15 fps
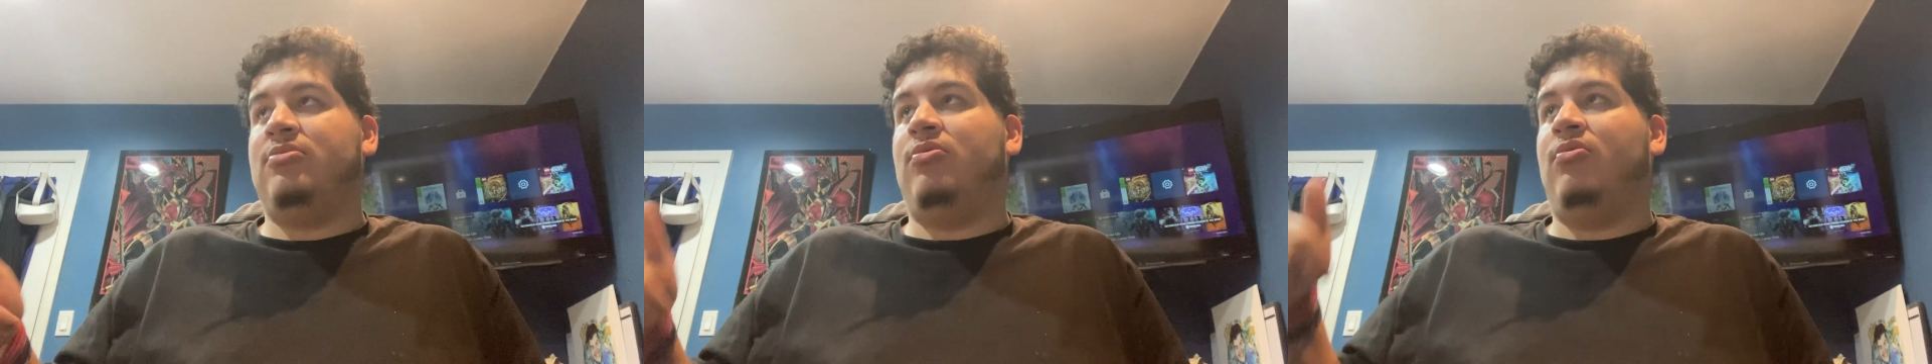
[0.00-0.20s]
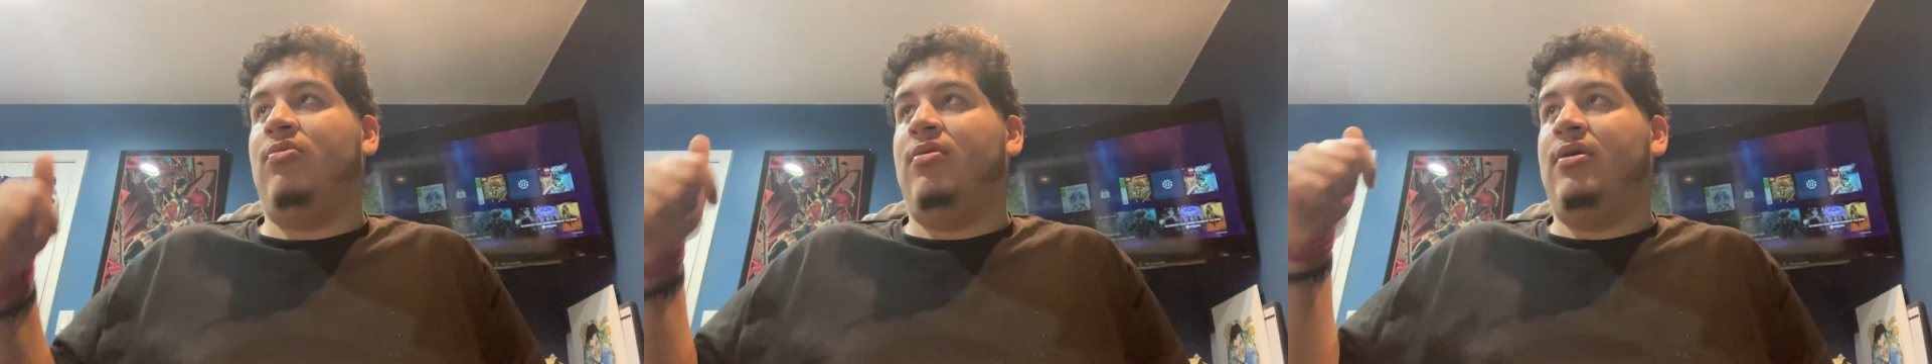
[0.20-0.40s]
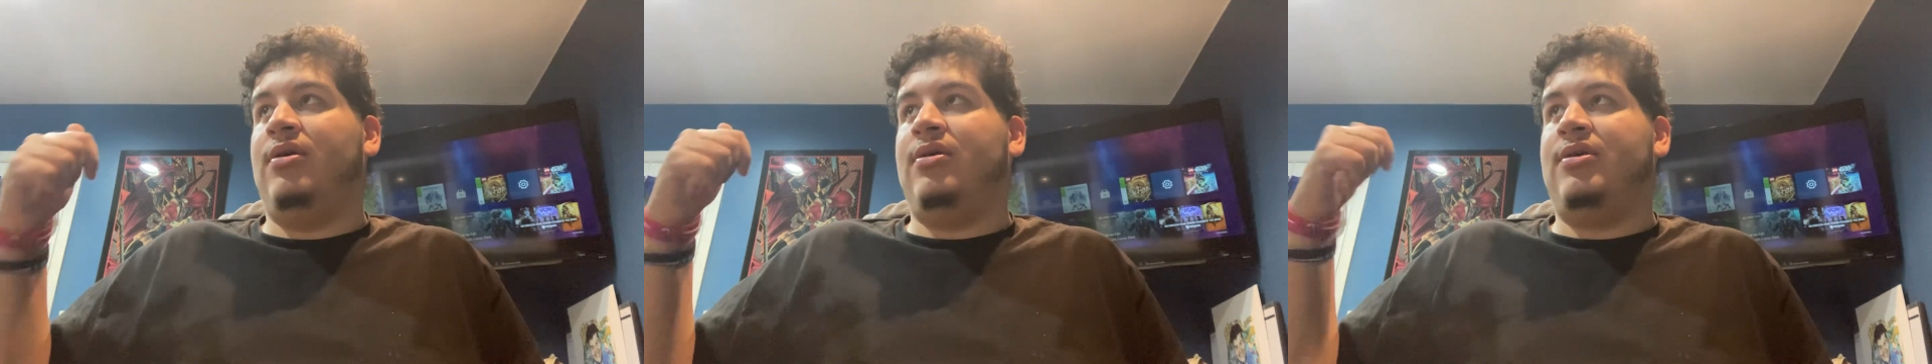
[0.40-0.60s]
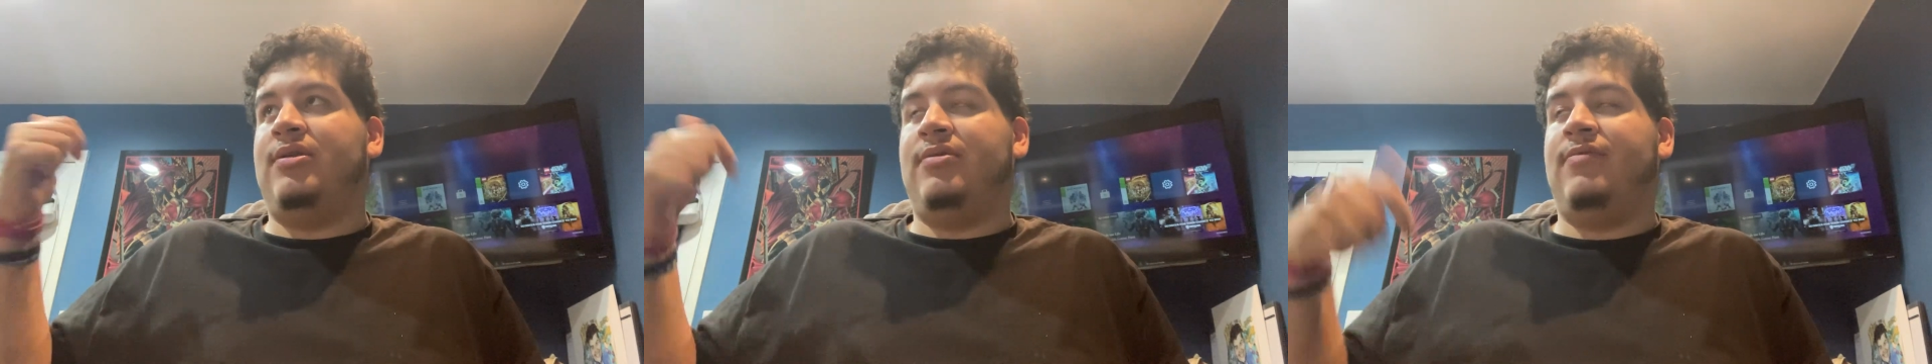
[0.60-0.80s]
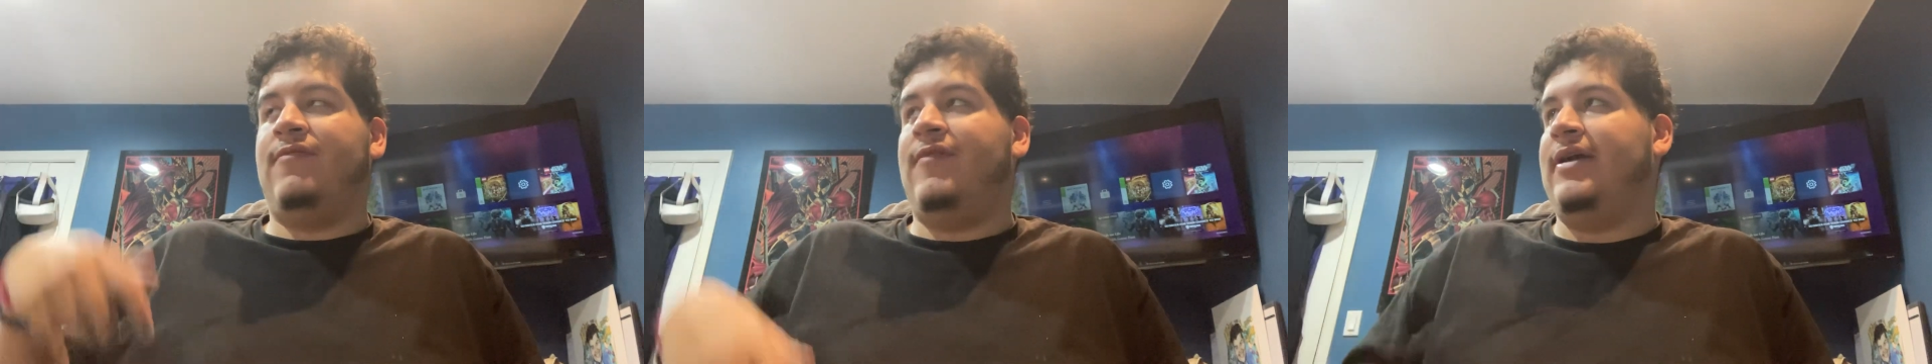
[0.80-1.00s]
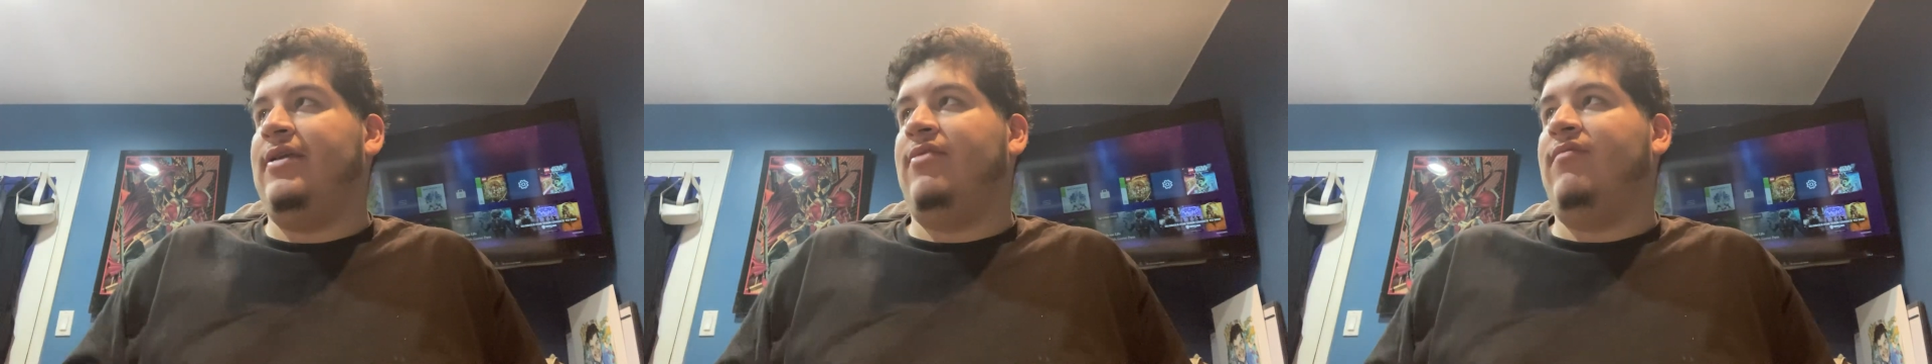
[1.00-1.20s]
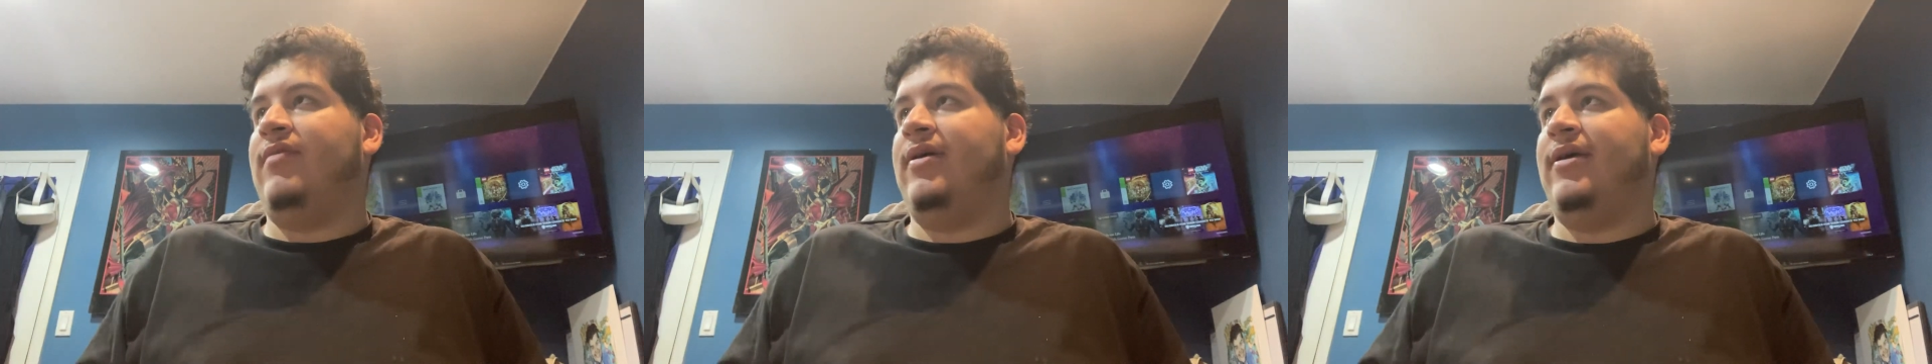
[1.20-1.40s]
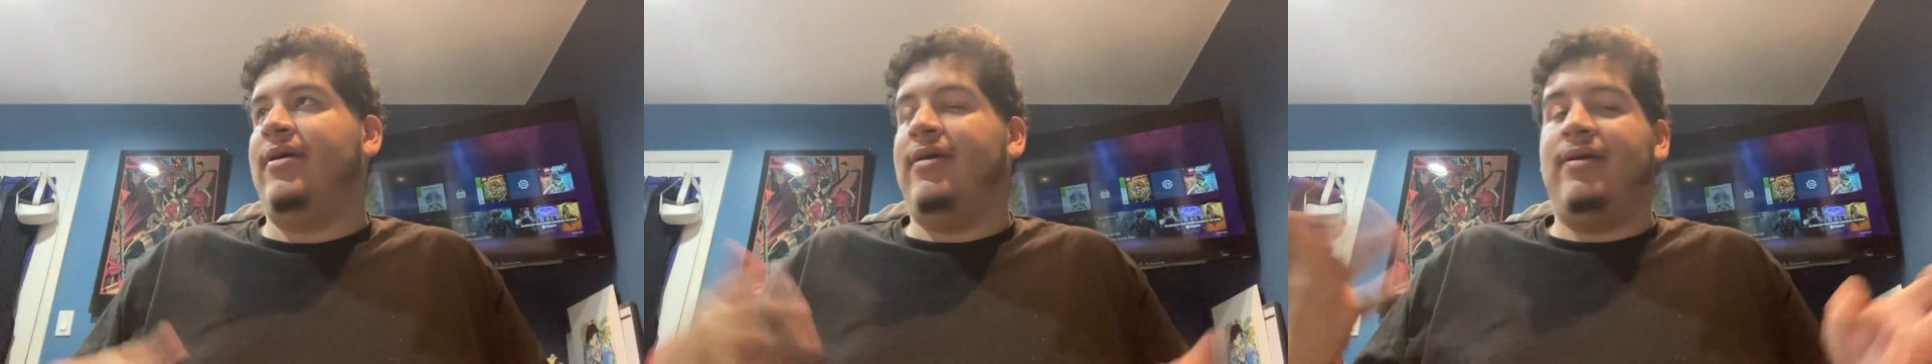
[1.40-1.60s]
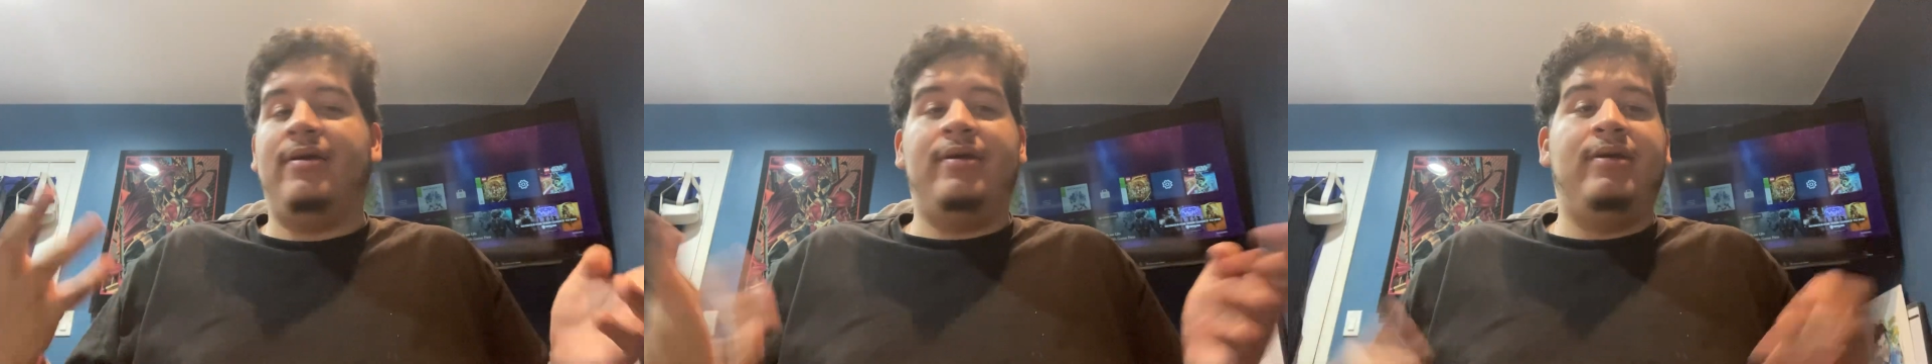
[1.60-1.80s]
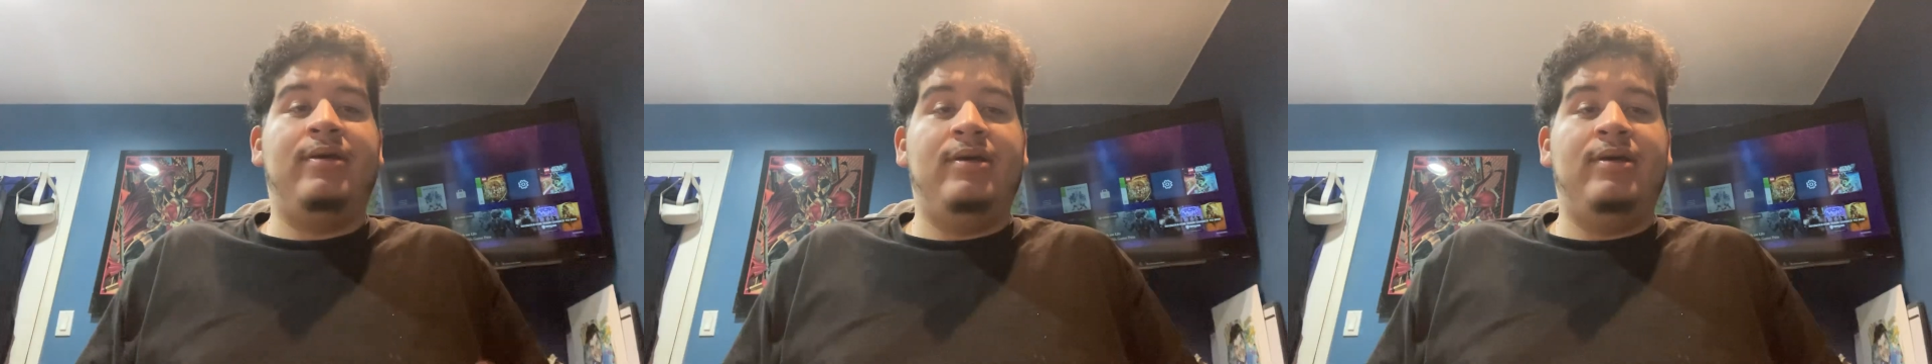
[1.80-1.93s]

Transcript: or you can find out where